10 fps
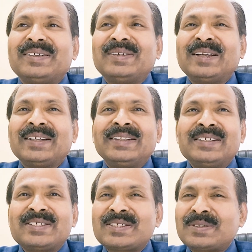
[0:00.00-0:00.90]
Like
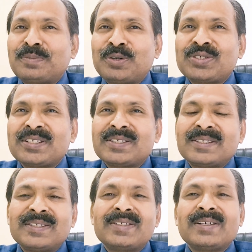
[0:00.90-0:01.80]
this process
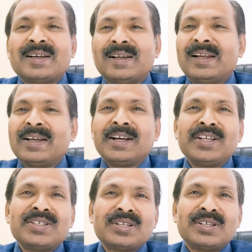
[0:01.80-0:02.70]
is like
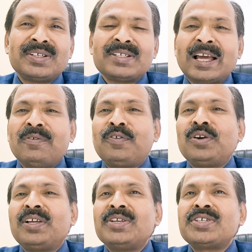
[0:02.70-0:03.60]
it is
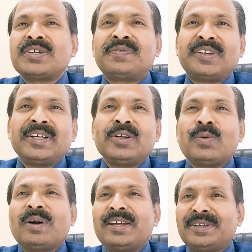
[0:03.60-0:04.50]
helpful in shifting
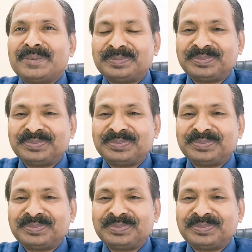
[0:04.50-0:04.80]
your mind